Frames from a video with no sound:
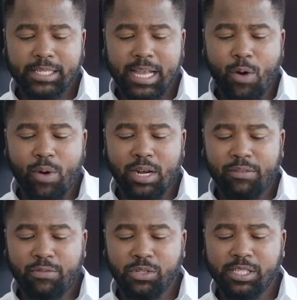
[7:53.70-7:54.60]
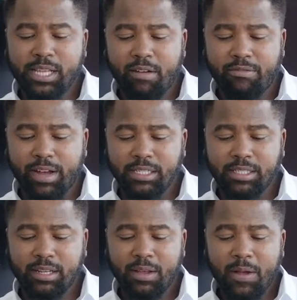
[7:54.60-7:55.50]
a wonderful servant,
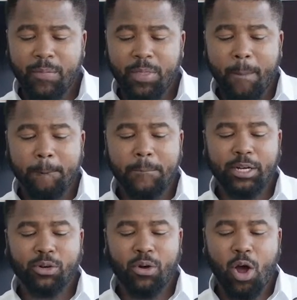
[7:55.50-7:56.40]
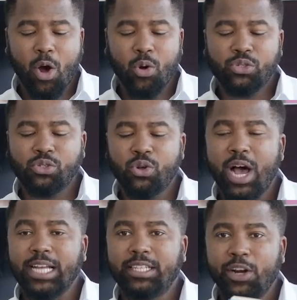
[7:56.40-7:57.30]
but also a
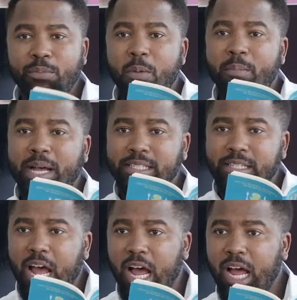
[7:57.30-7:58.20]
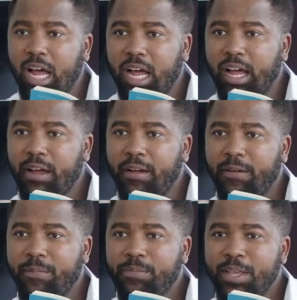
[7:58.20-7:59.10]
terrible master.
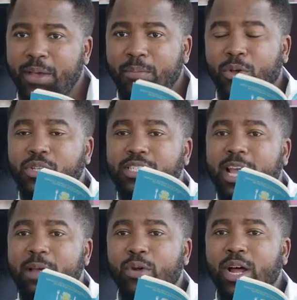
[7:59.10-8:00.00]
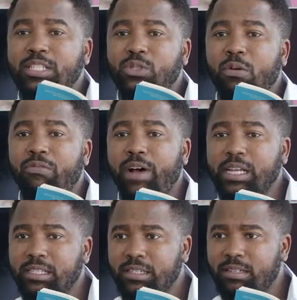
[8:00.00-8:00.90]
Because time runs so
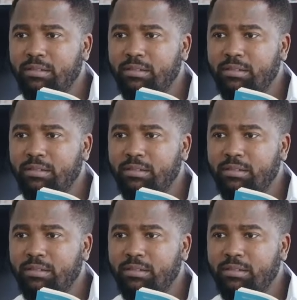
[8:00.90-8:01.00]
fast.